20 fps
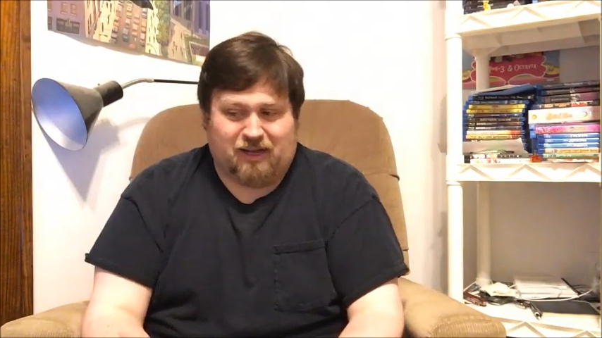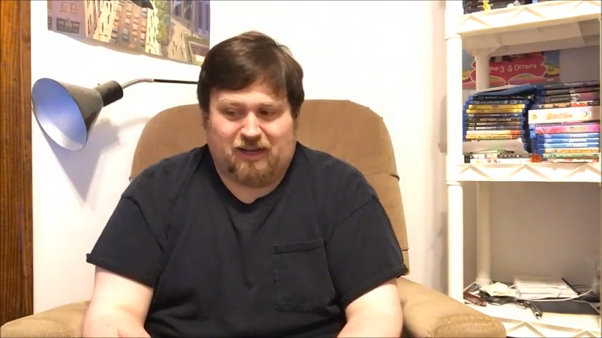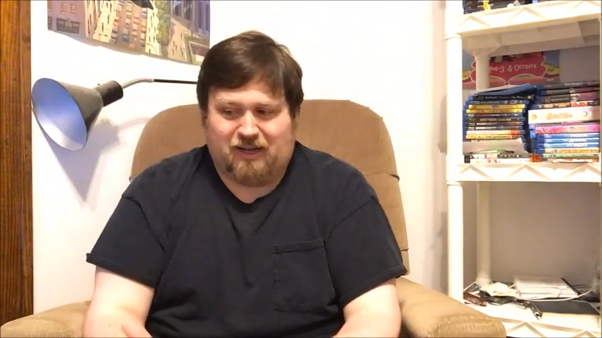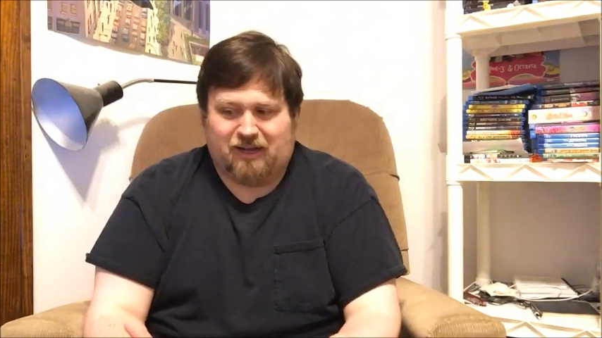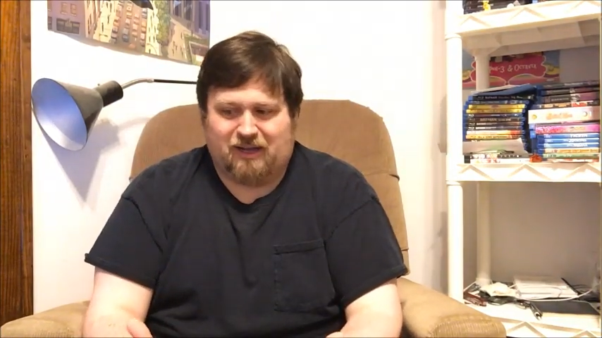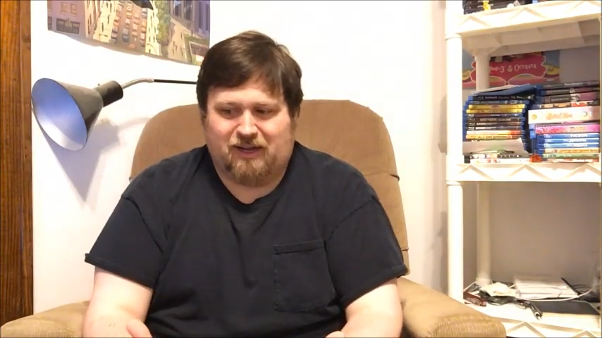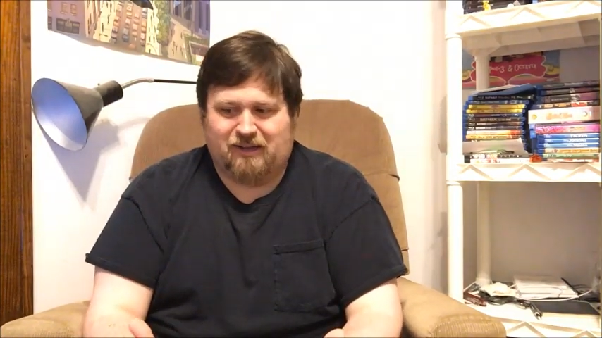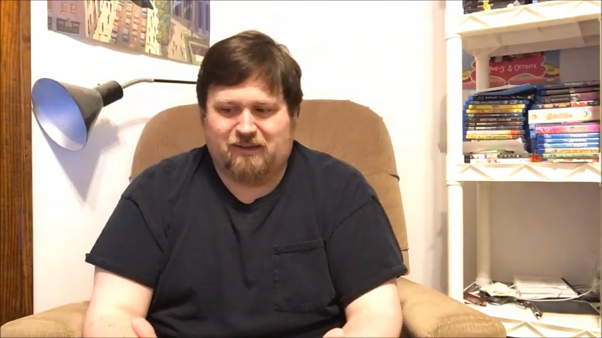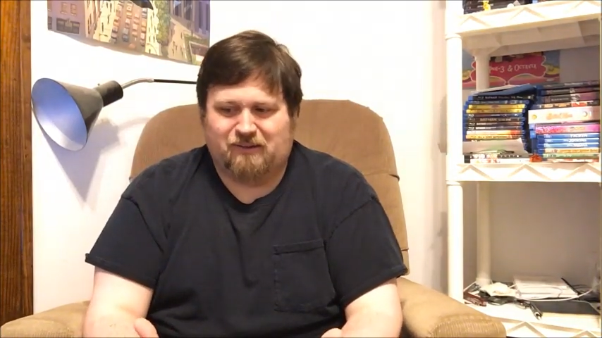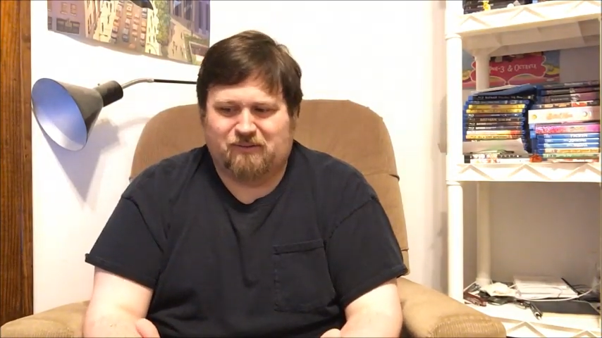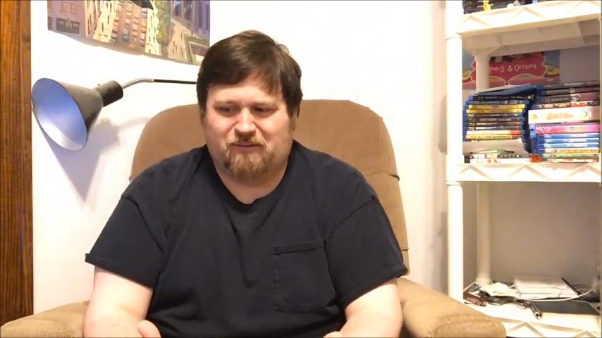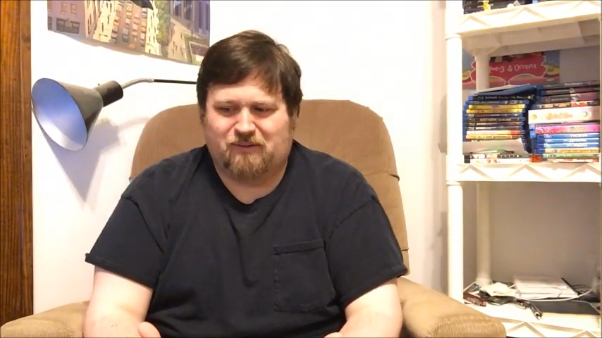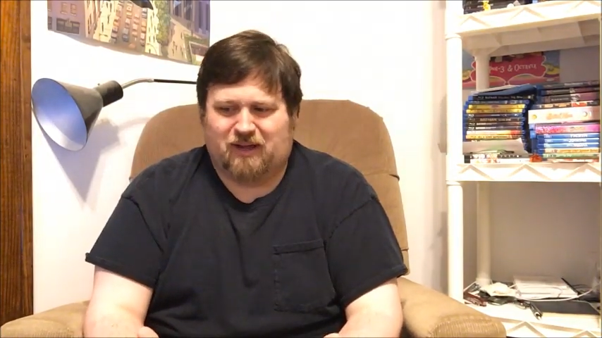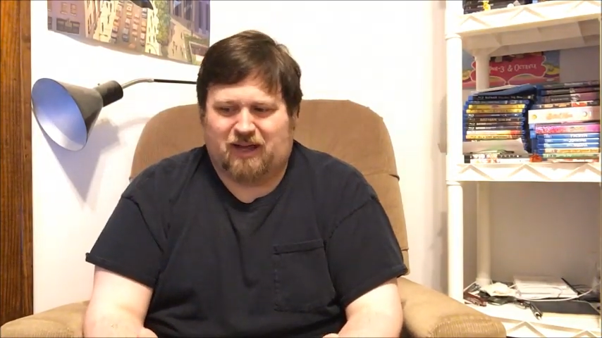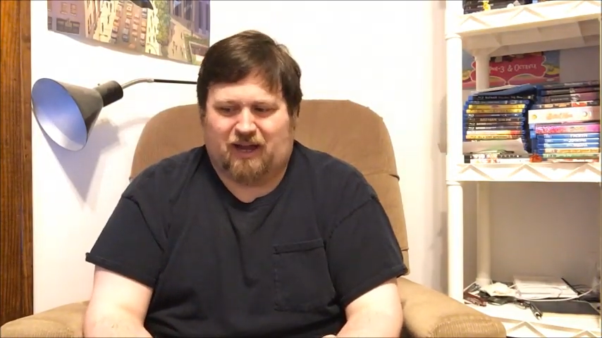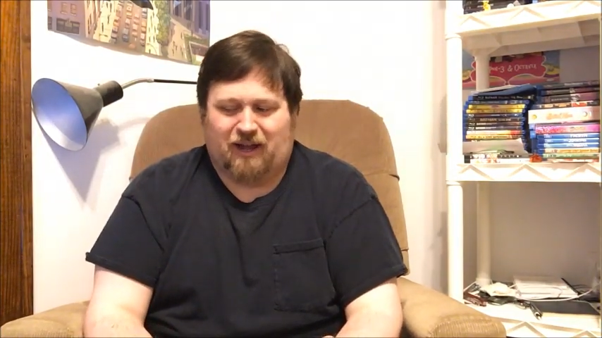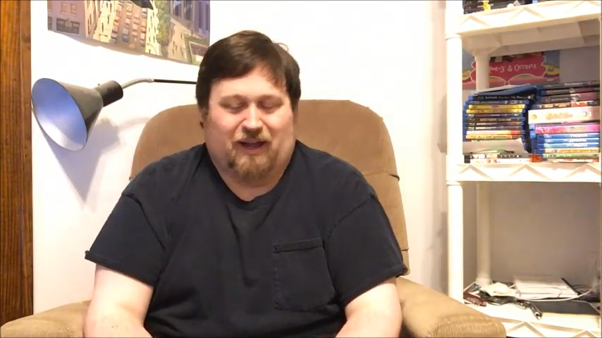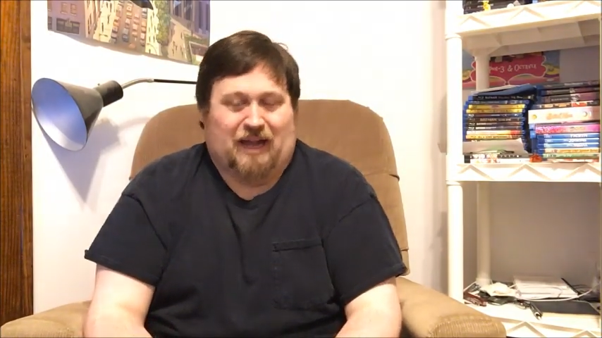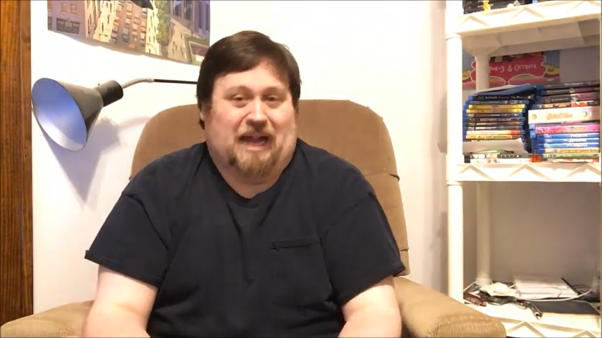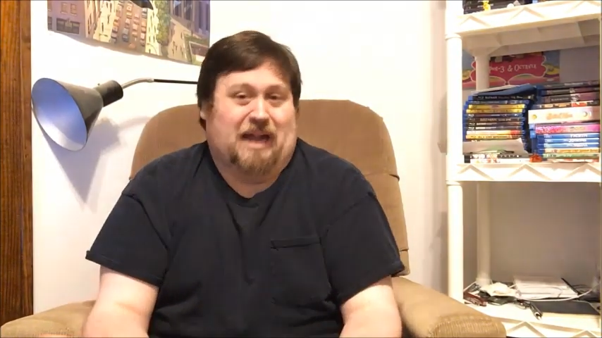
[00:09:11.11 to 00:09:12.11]
Uh,
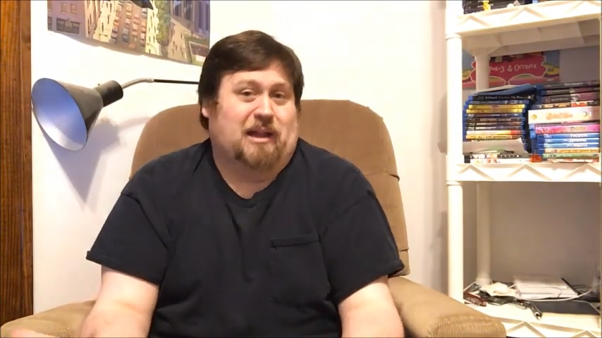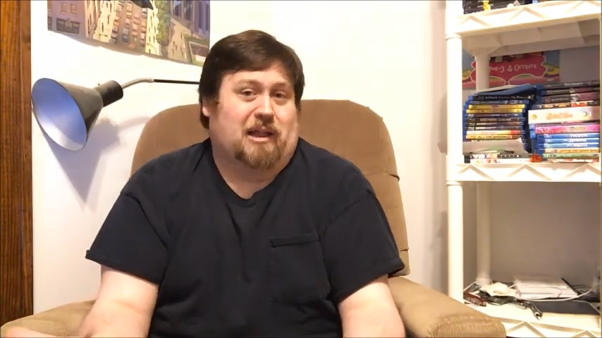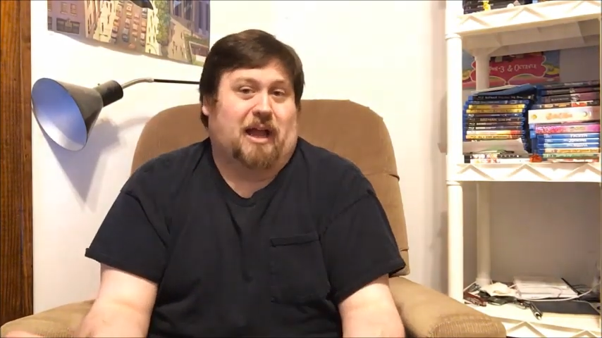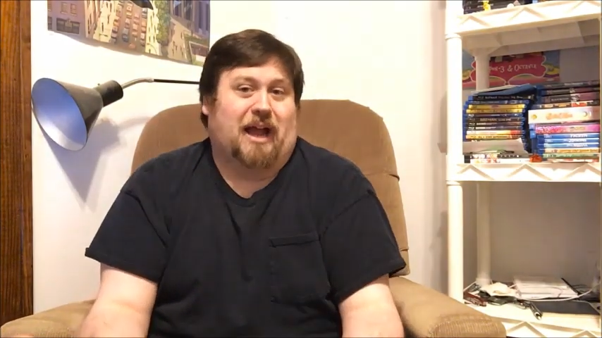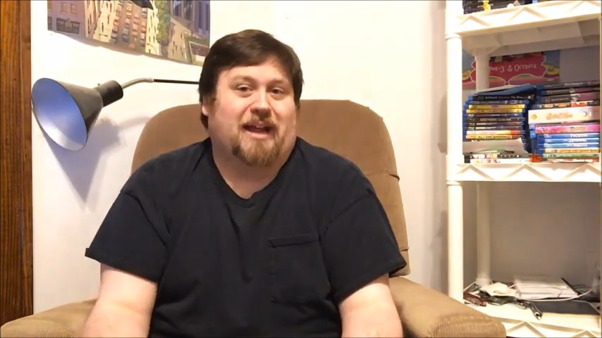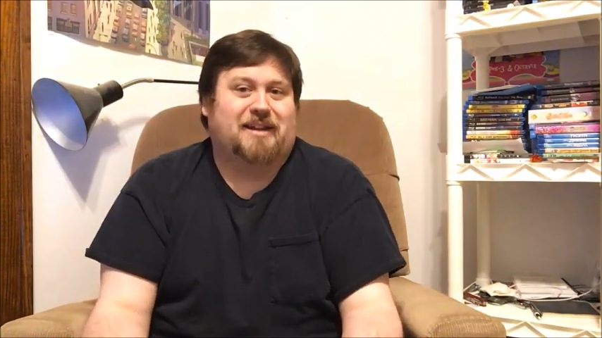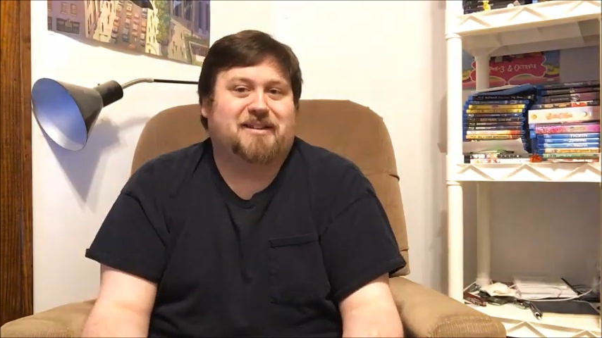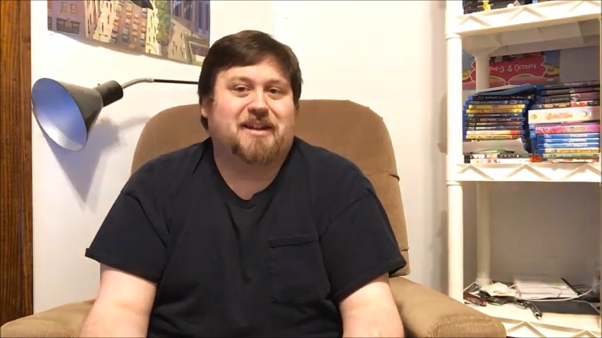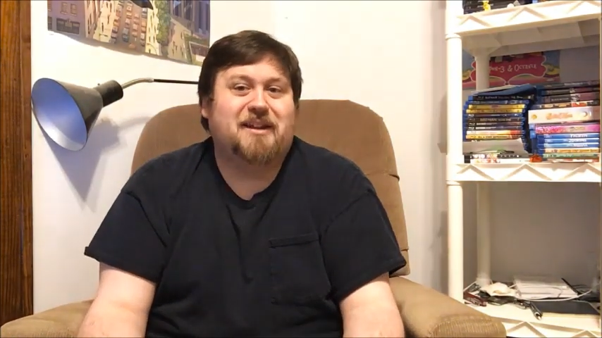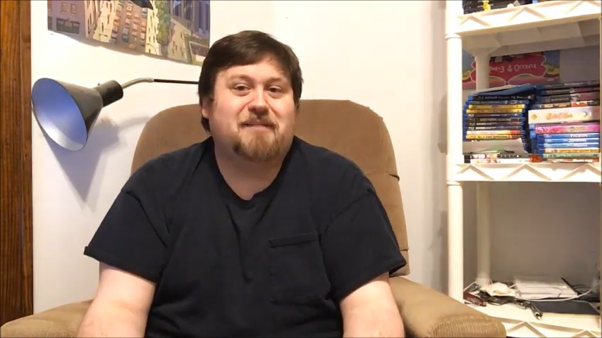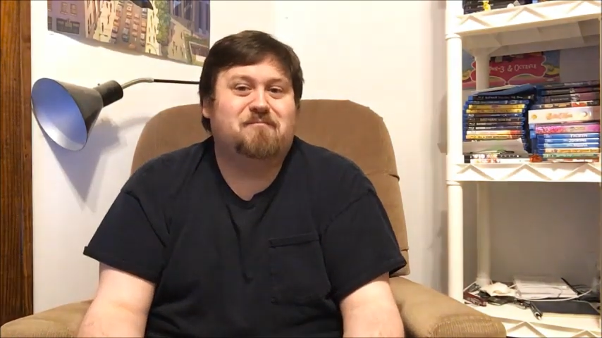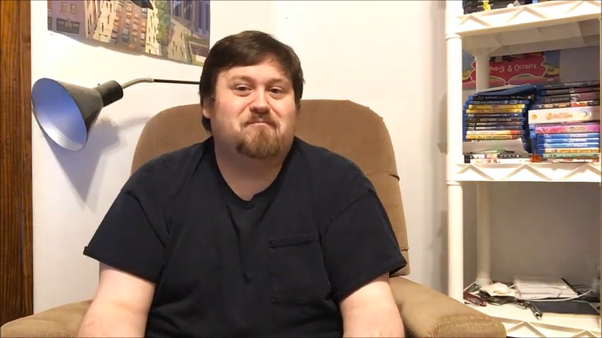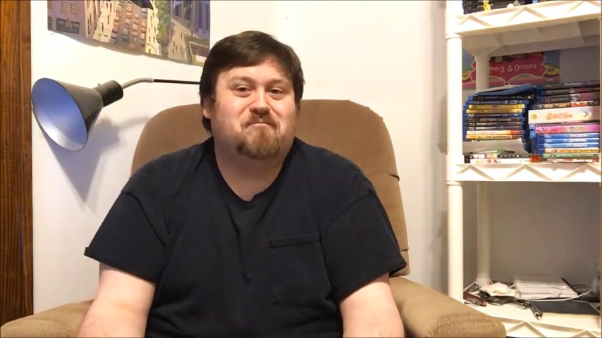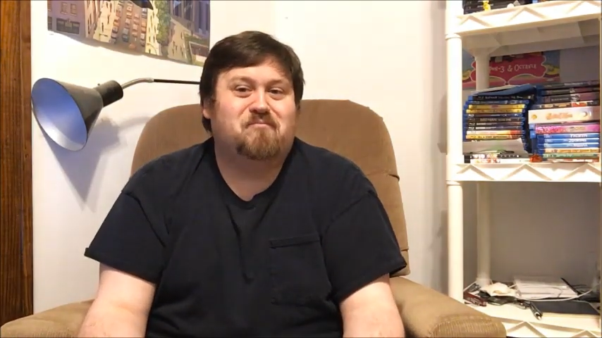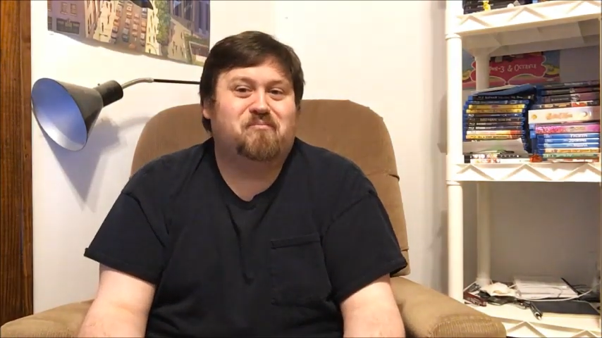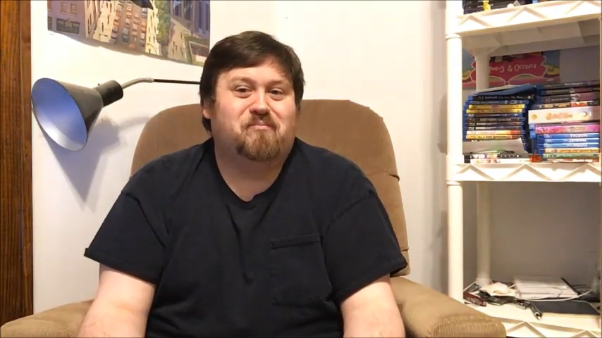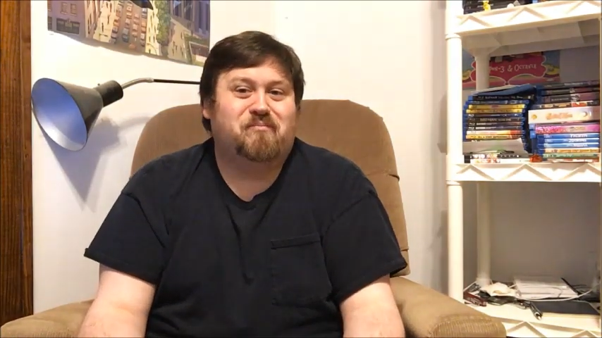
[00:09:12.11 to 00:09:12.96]
I, I liked it.